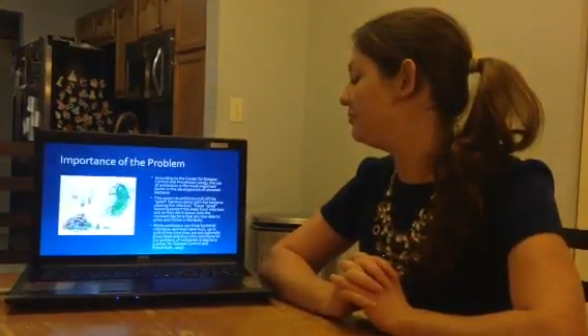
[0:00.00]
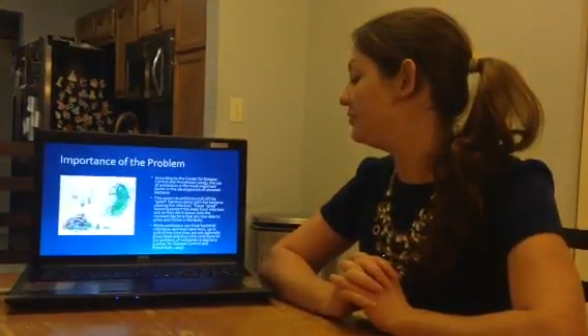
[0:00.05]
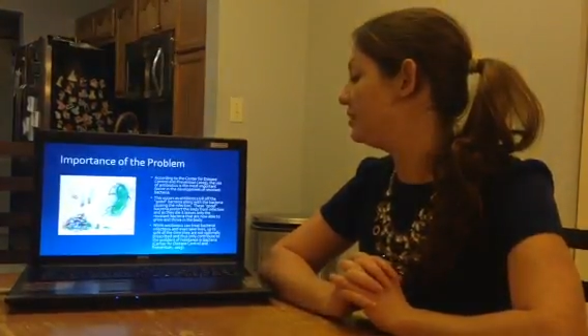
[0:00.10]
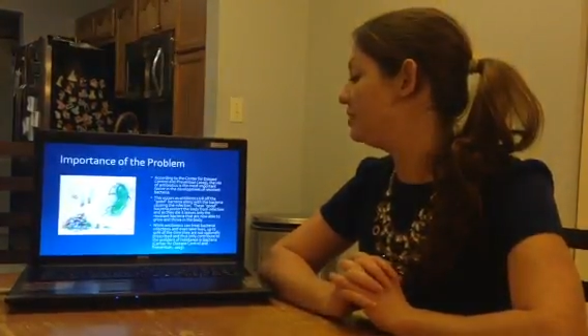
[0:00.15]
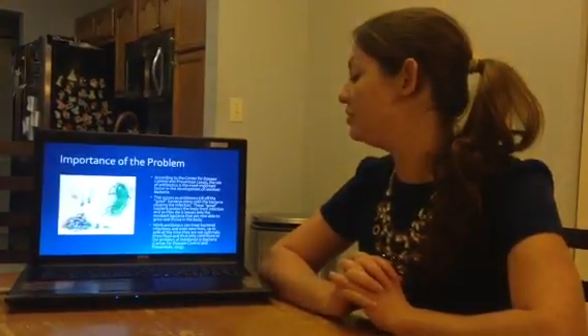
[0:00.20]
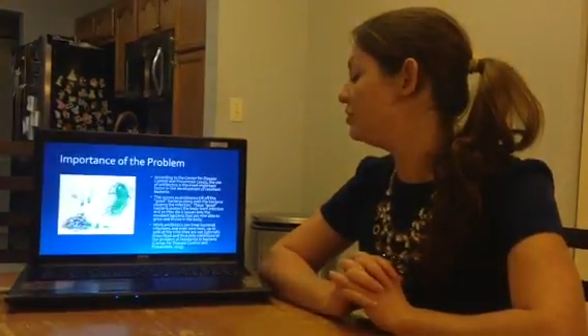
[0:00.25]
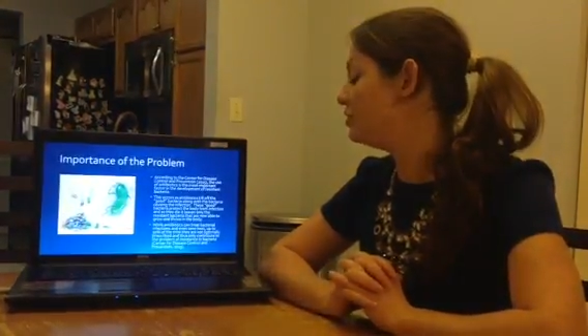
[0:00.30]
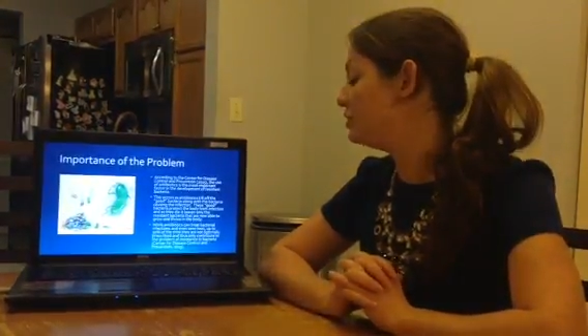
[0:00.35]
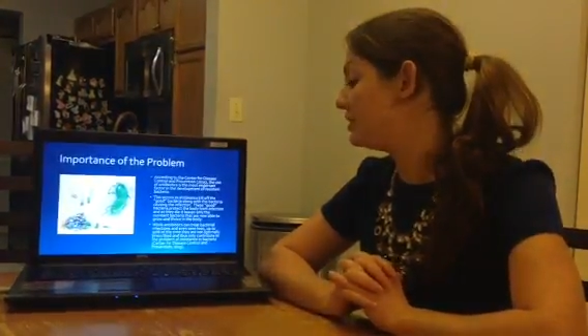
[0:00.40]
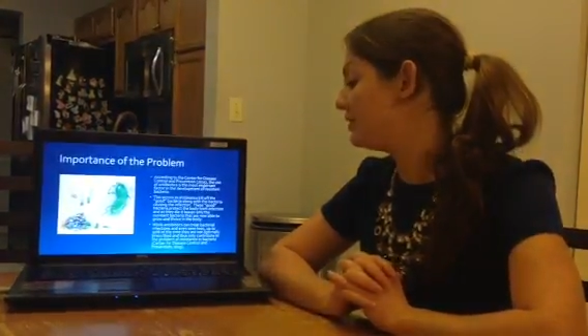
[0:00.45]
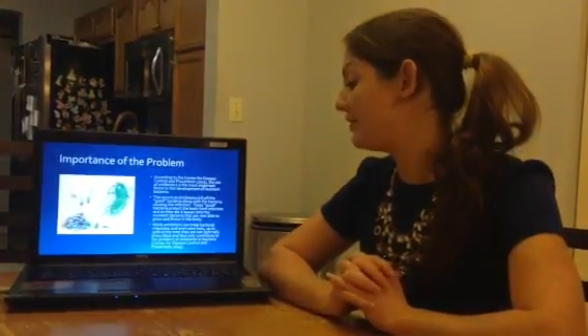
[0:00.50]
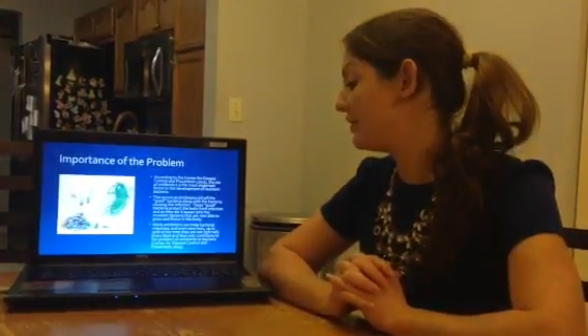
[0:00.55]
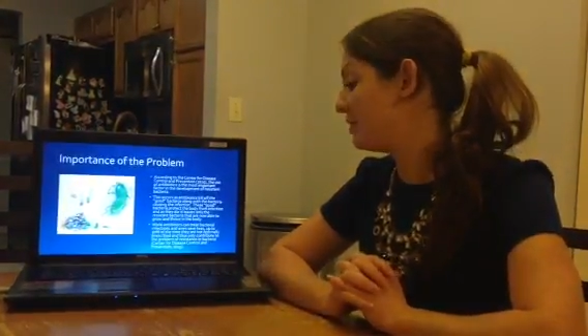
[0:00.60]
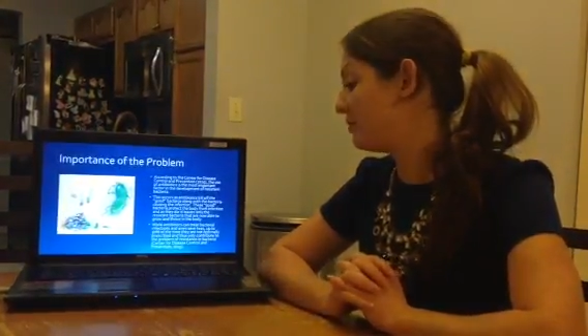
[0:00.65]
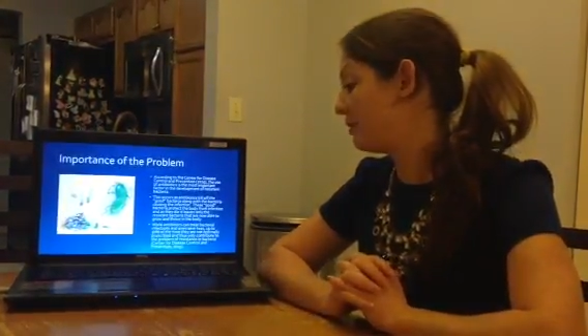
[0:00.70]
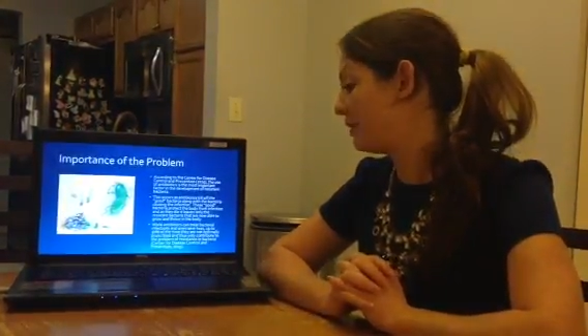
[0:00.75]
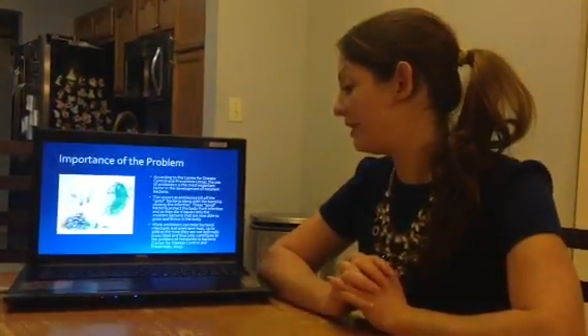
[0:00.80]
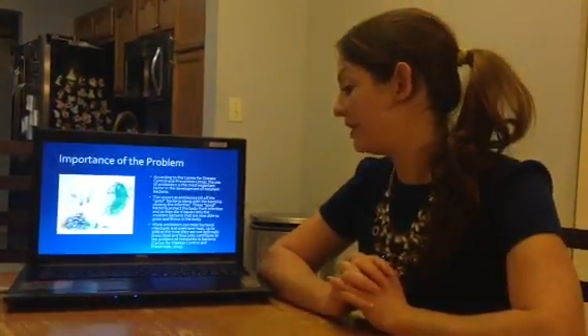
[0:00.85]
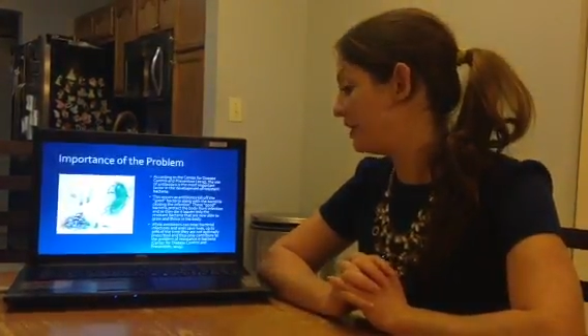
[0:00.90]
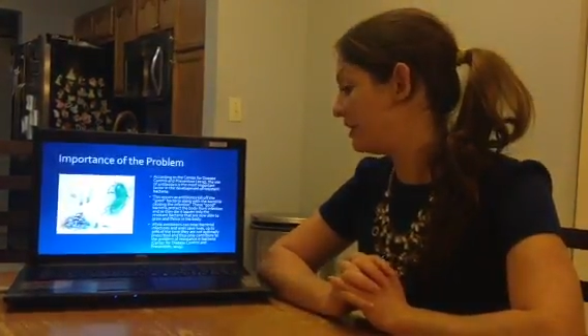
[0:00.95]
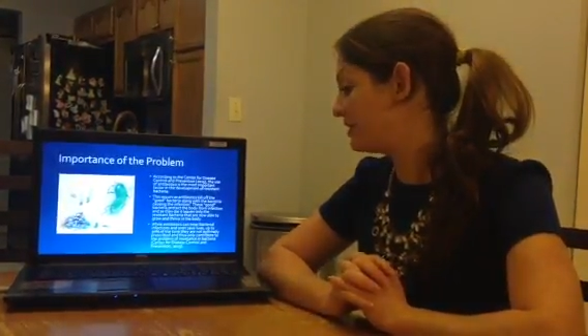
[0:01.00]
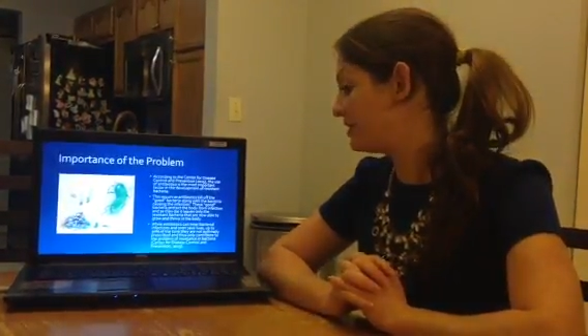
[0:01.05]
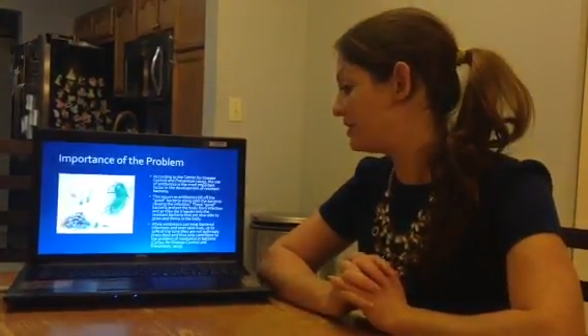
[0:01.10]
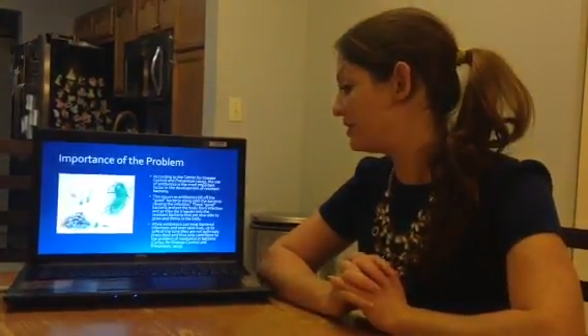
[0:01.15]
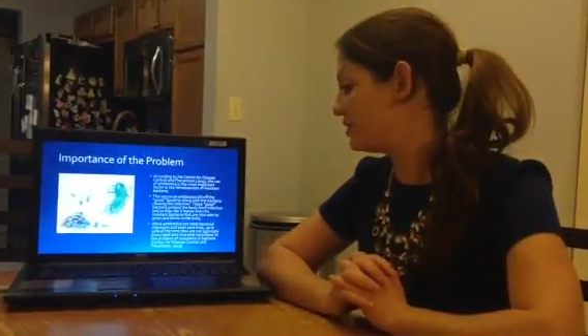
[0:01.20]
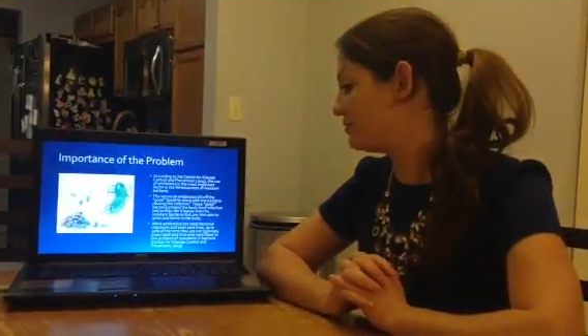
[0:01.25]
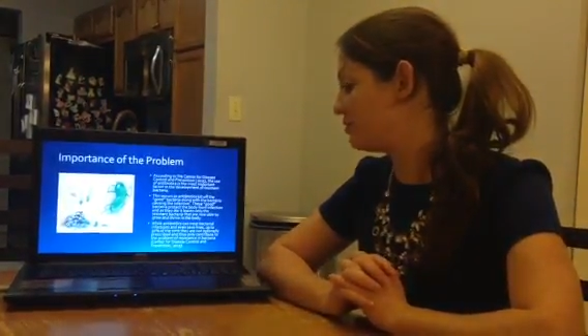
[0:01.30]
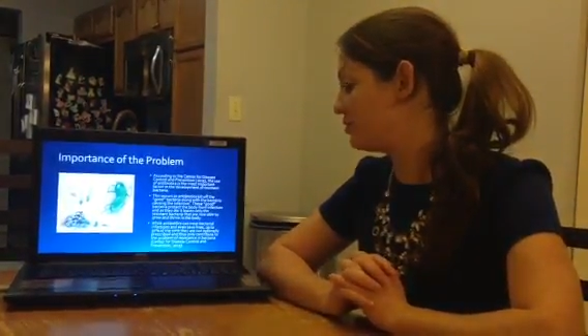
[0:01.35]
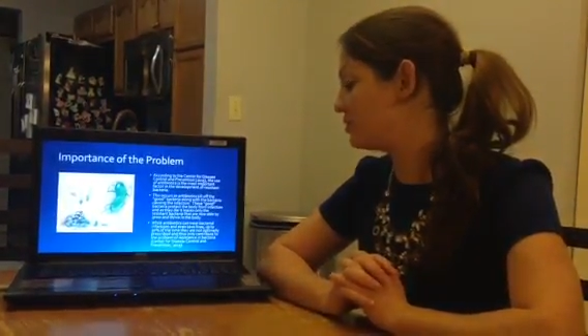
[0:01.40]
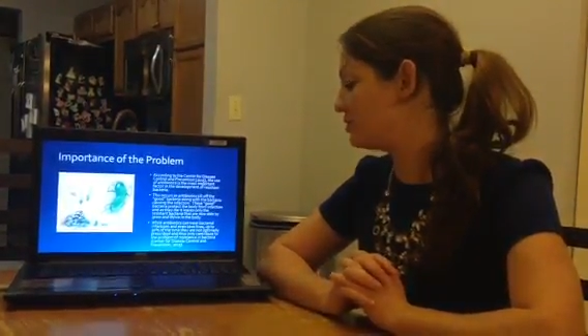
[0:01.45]
the use of antibiotics
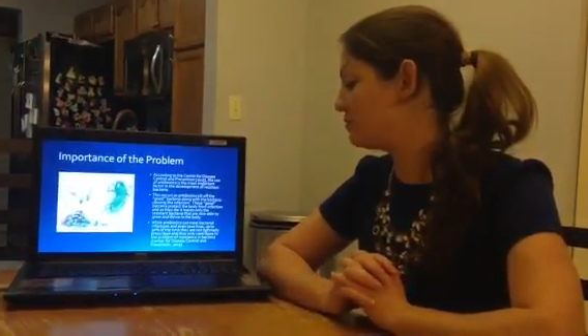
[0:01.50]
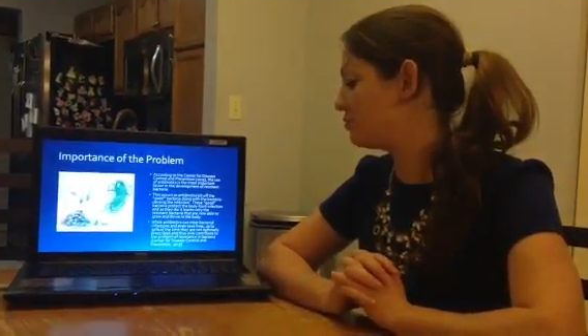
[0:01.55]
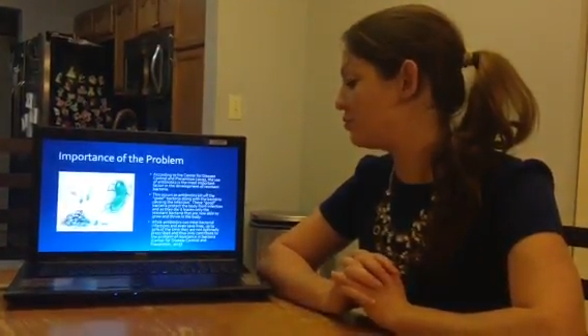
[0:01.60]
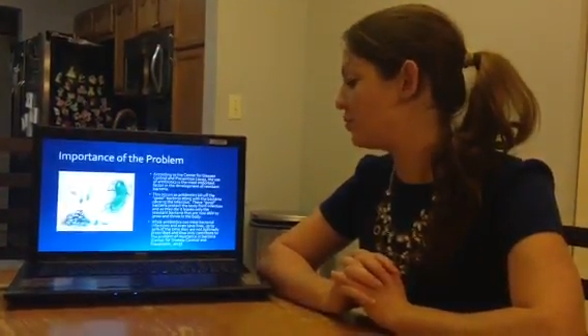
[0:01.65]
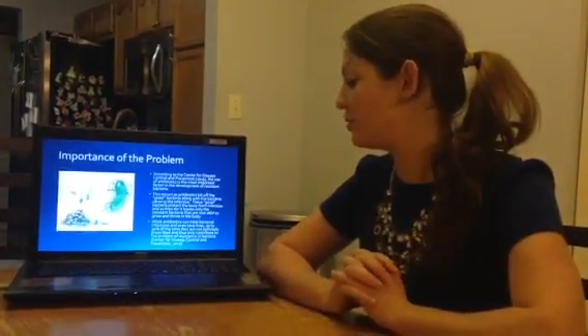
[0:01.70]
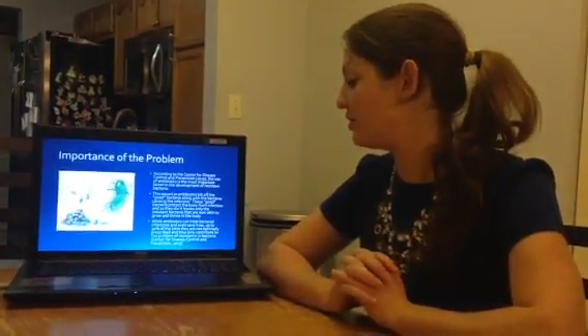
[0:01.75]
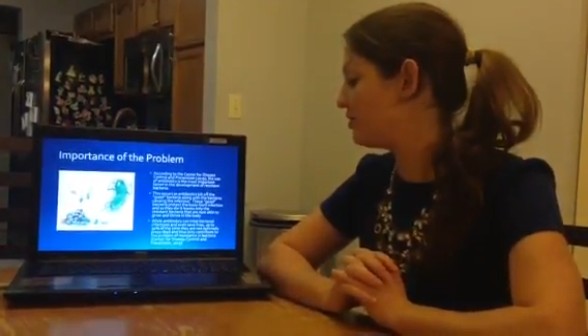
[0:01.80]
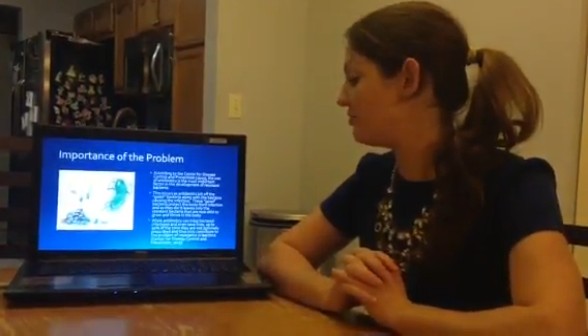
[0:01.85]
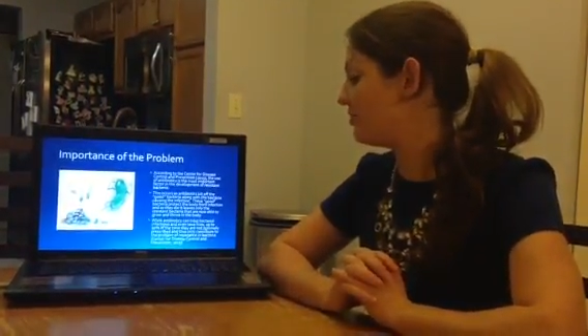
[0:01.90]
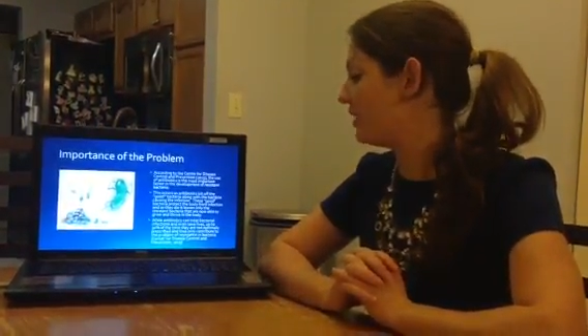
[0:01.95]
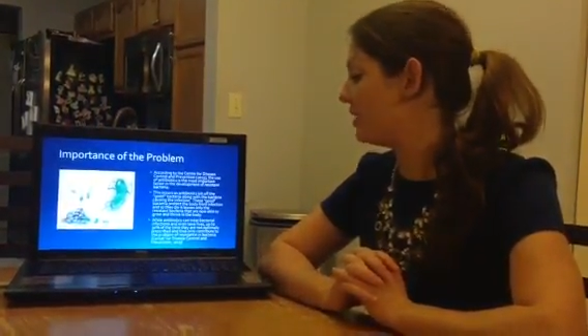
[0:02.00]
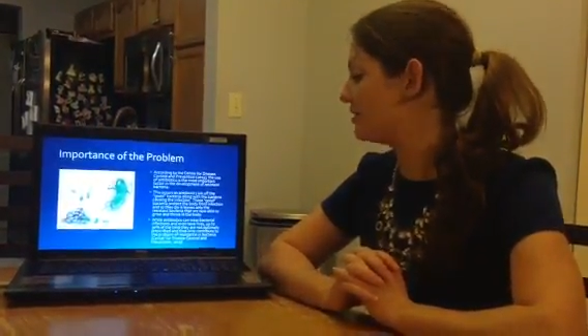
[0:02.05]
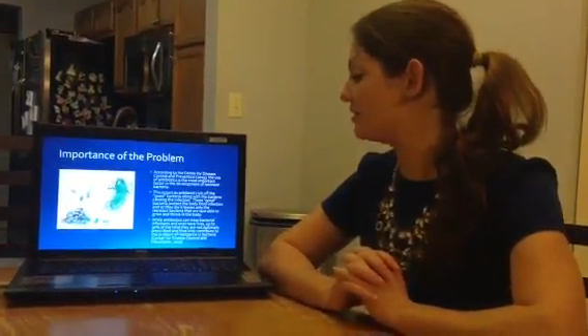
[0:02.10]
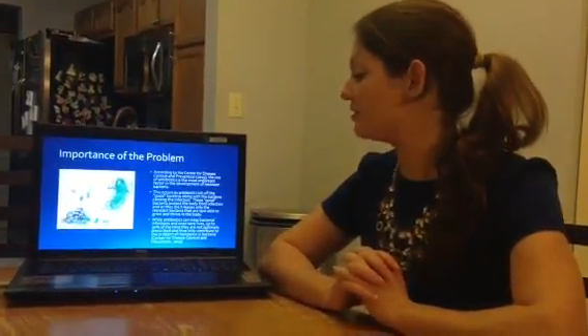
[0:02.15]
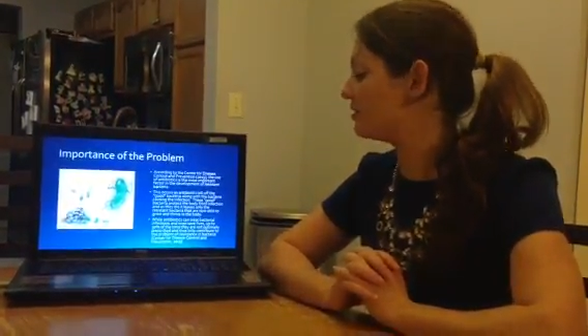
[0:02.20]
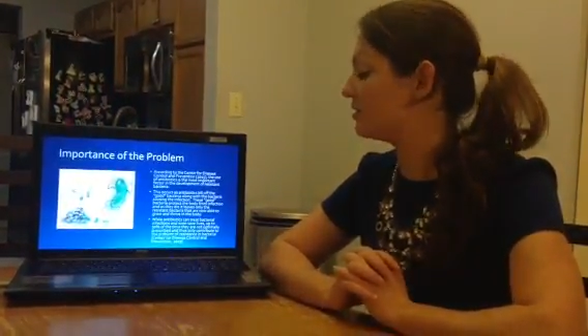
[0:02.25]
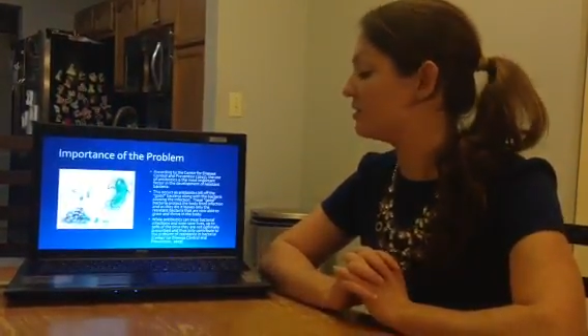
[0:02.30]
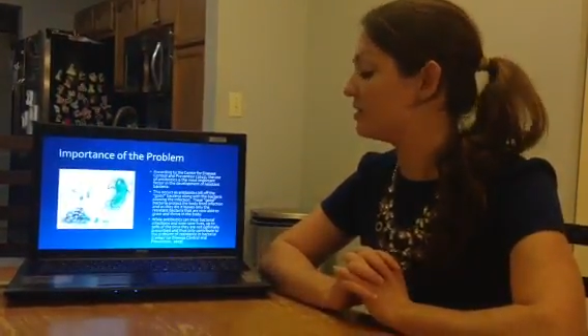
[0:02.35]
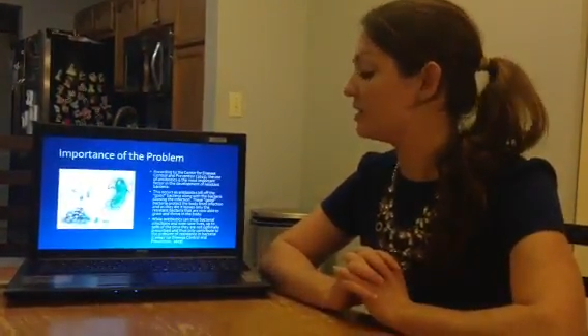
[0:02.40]
is the most important factor in